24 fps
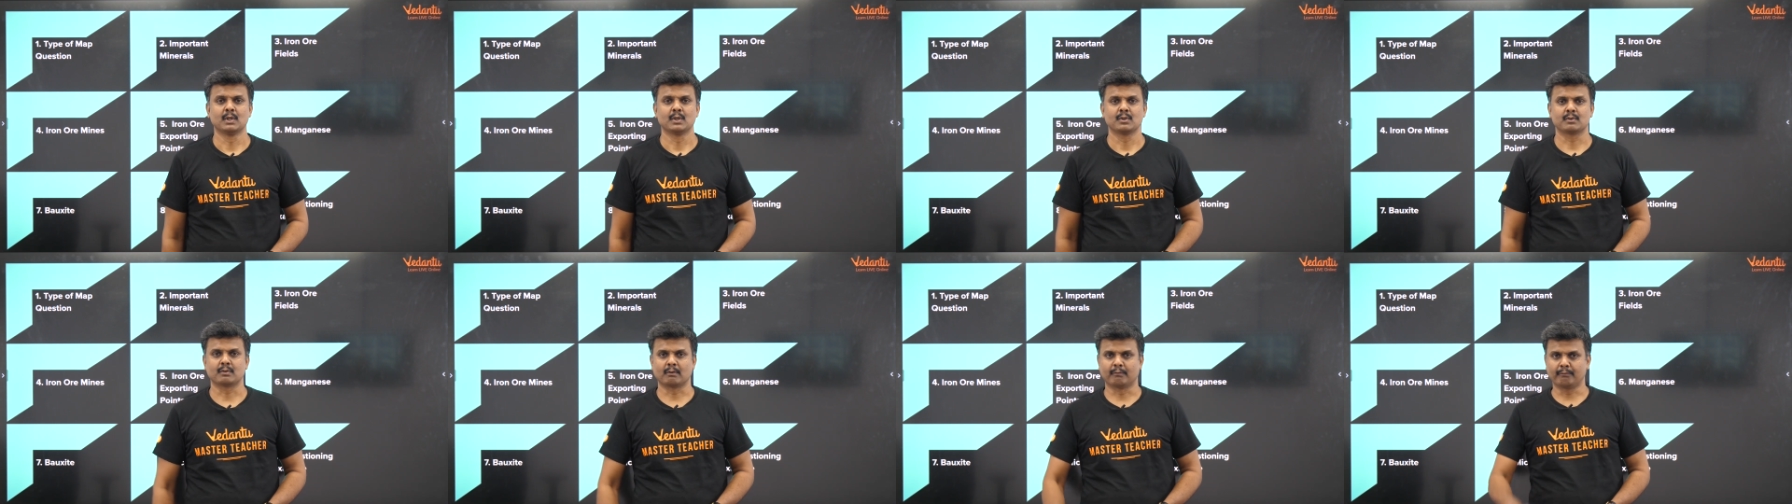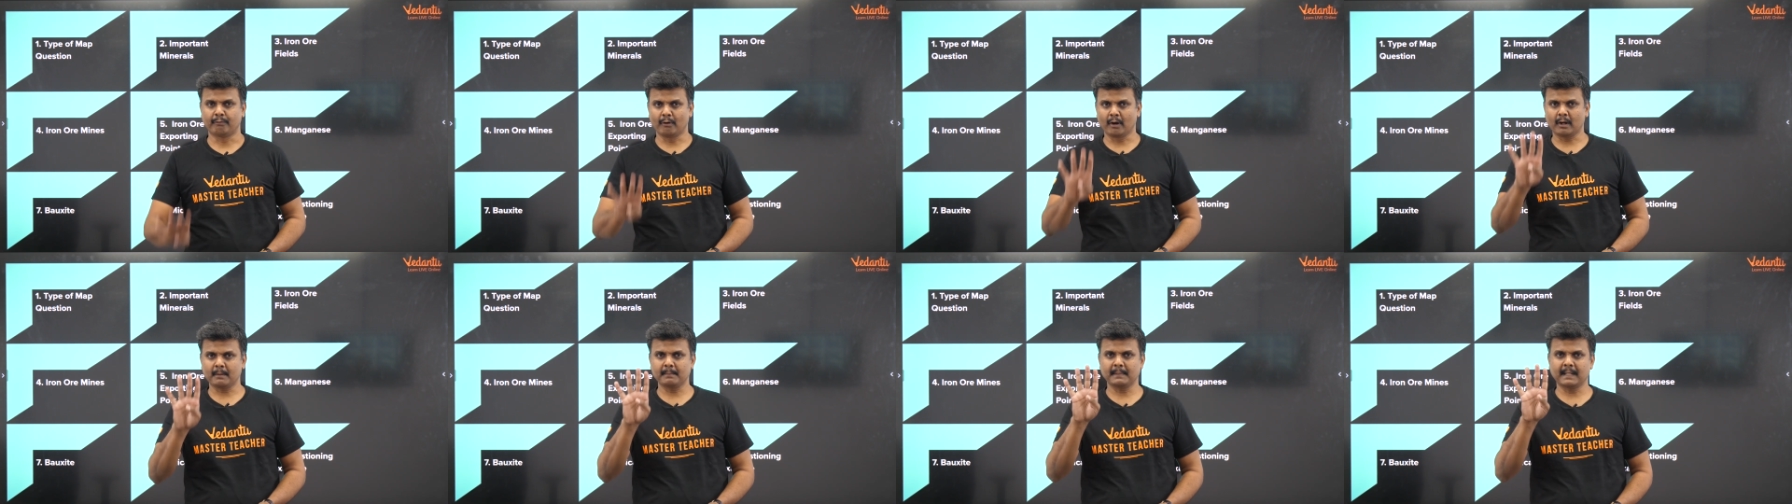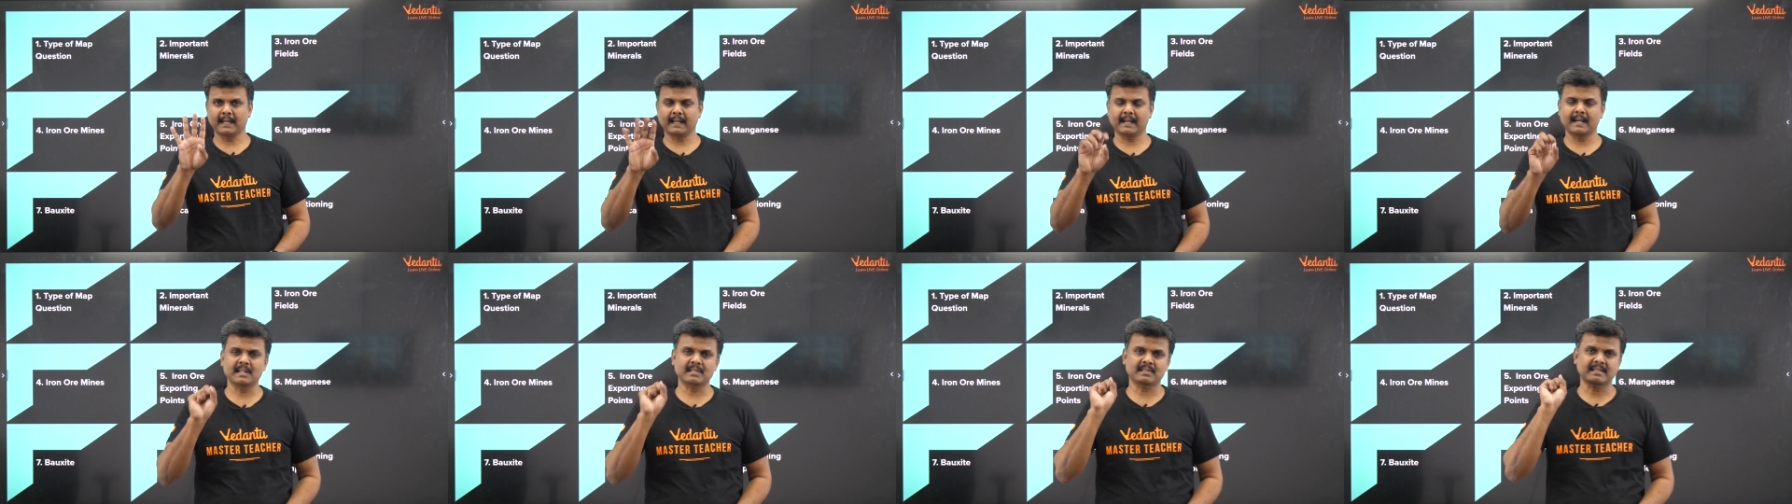So four
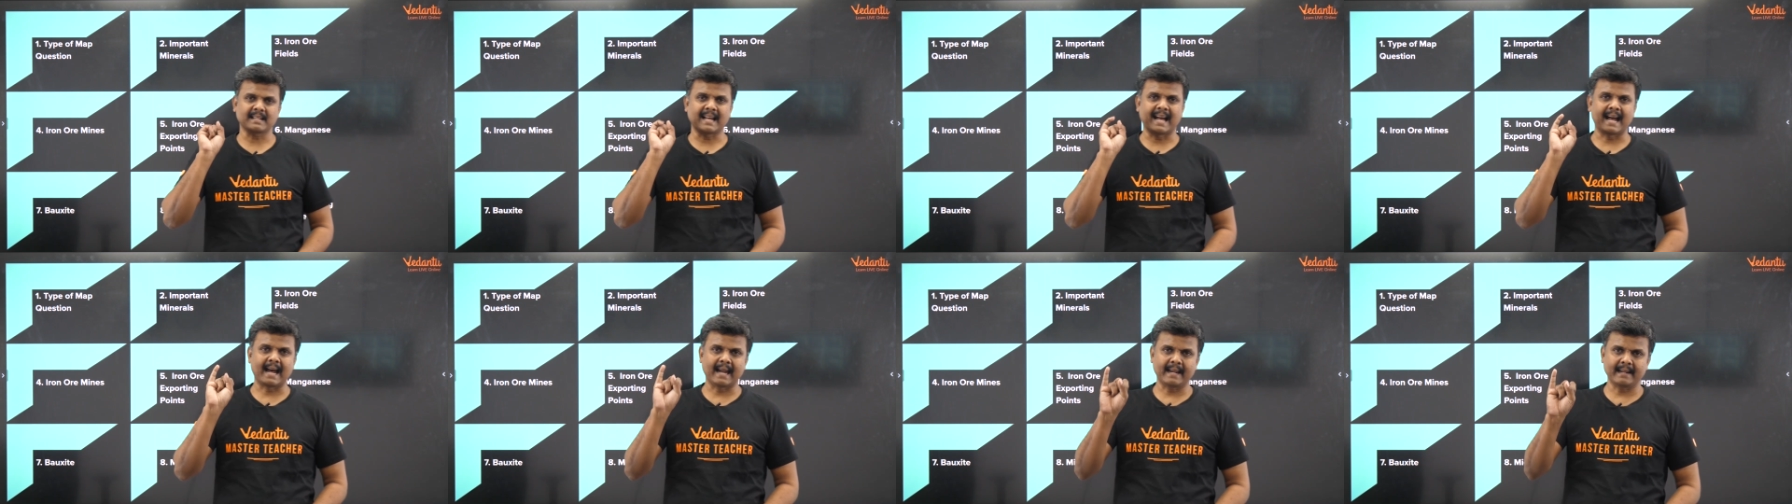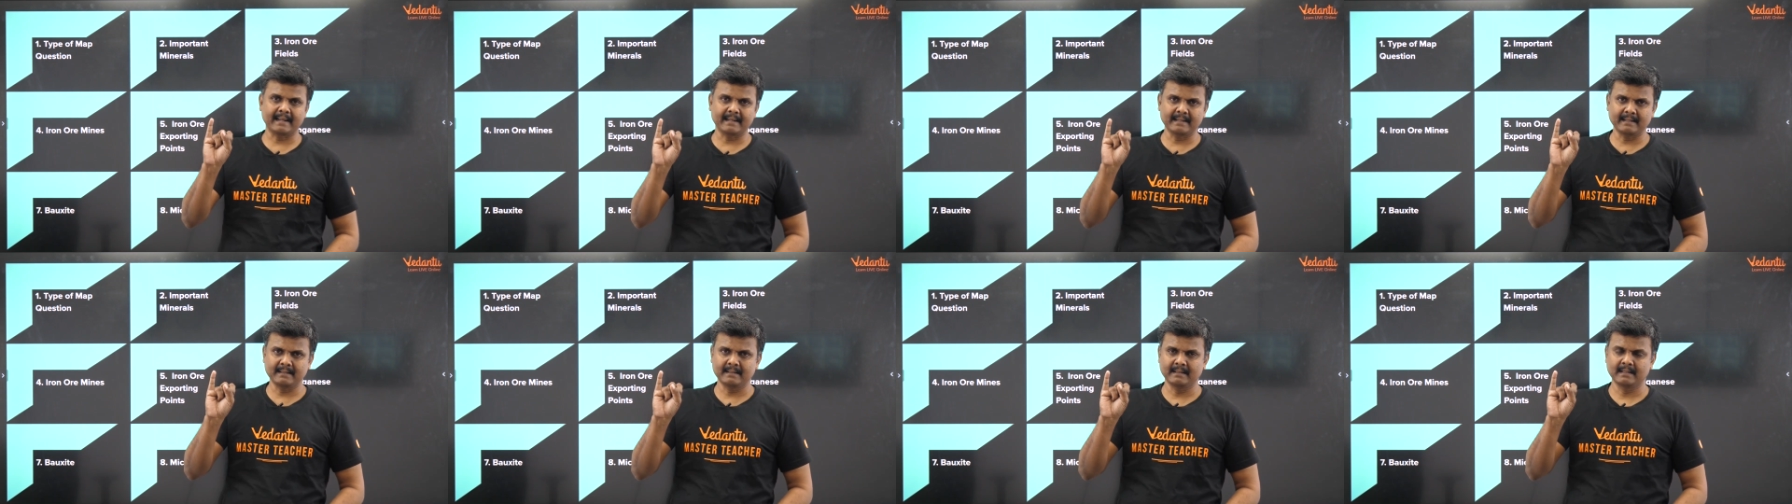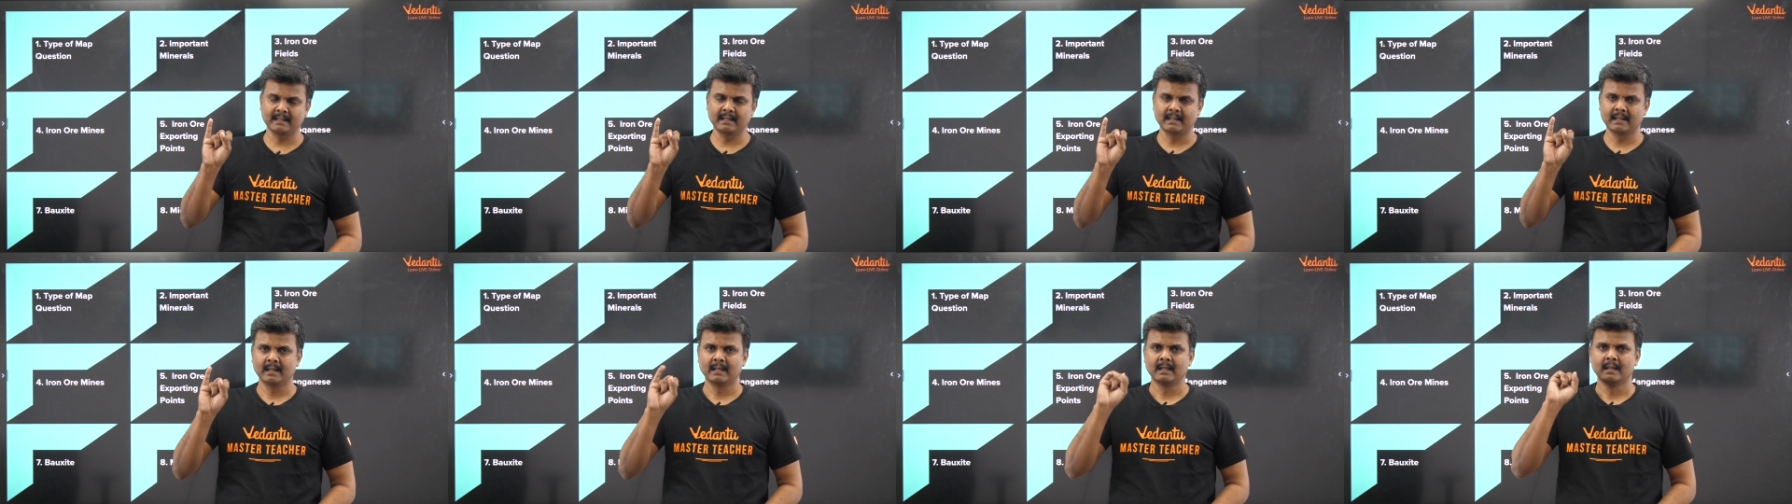minerals: iron,
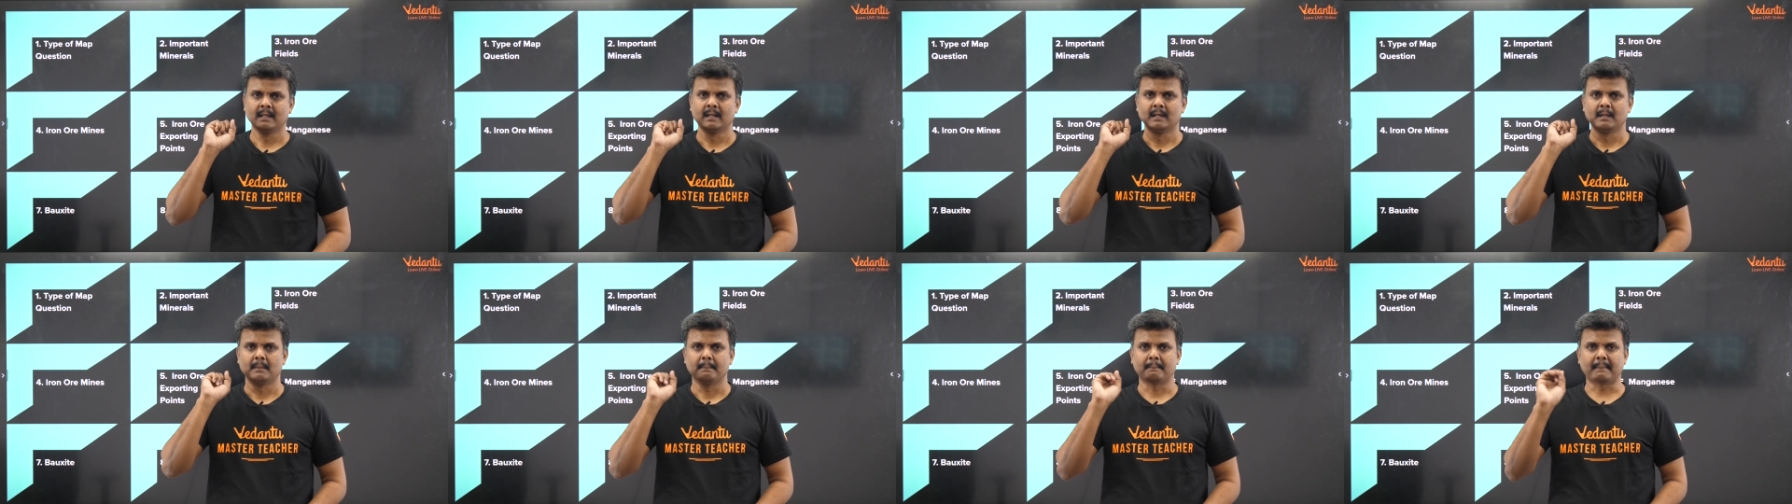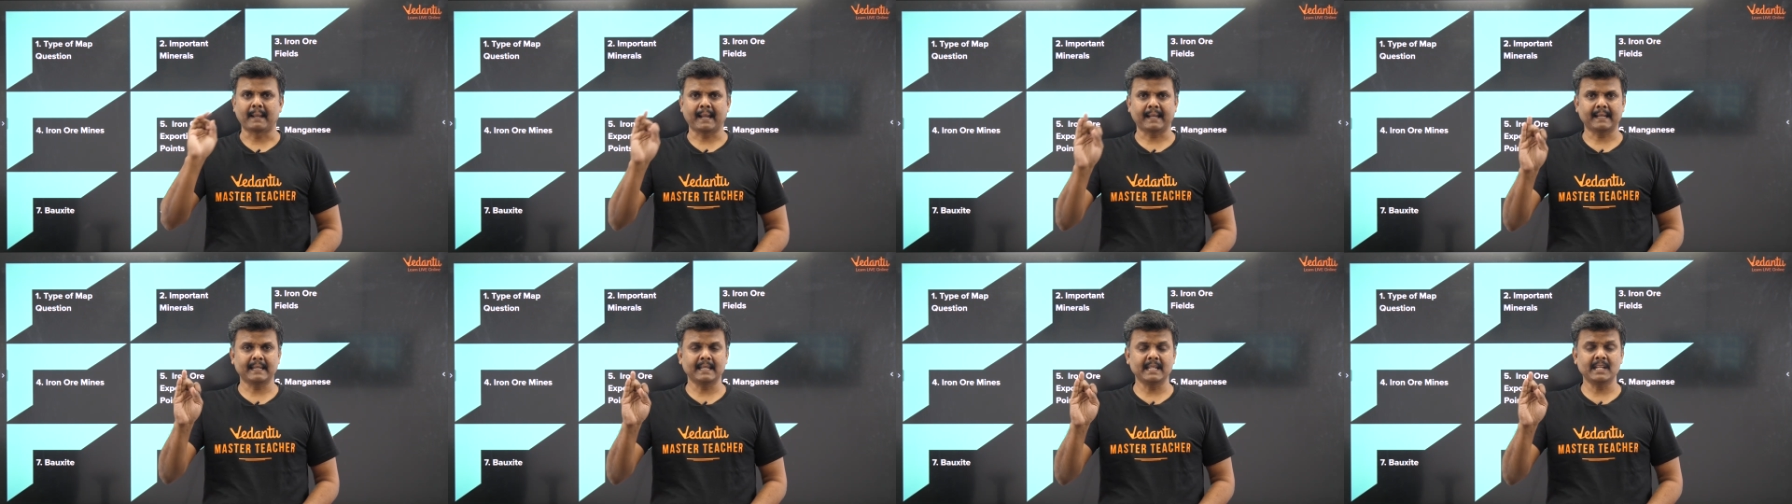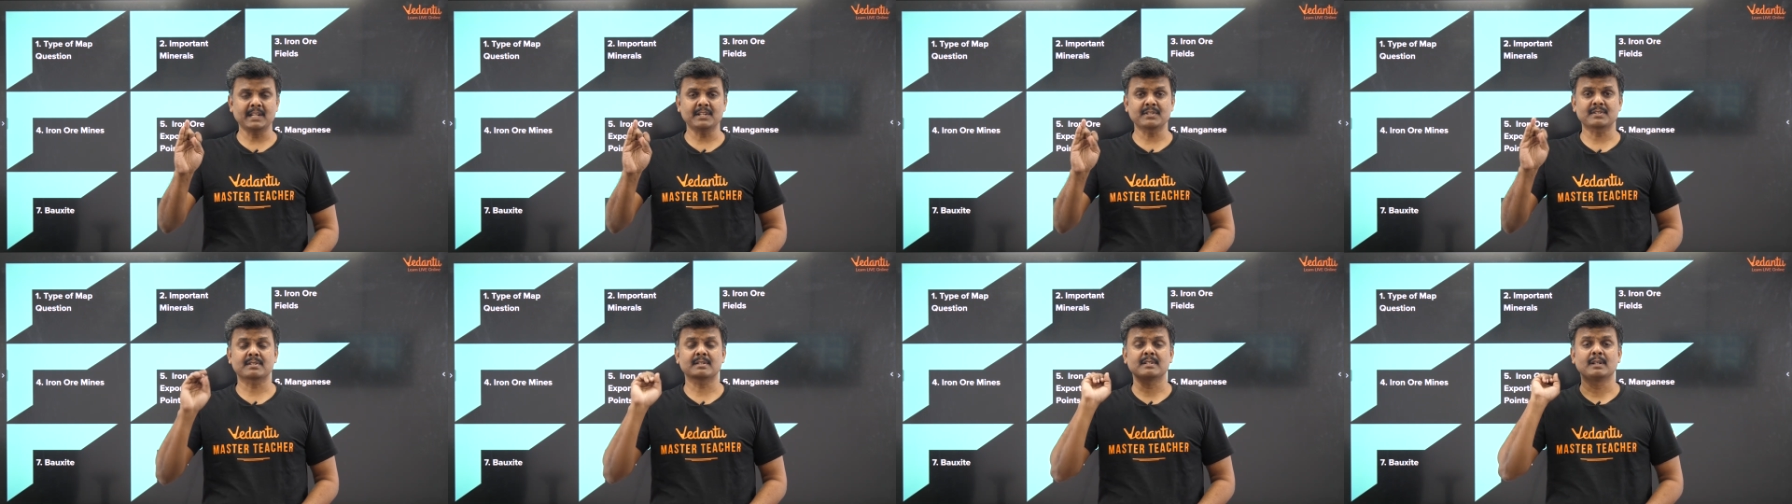
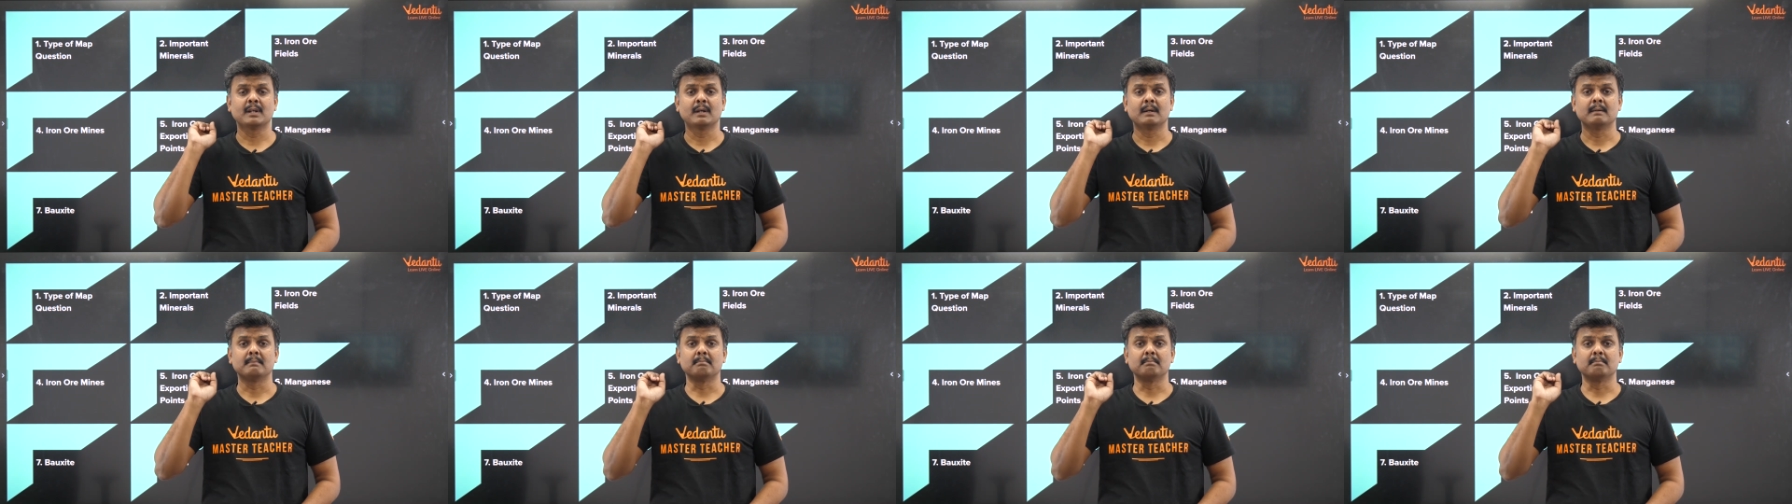manganese,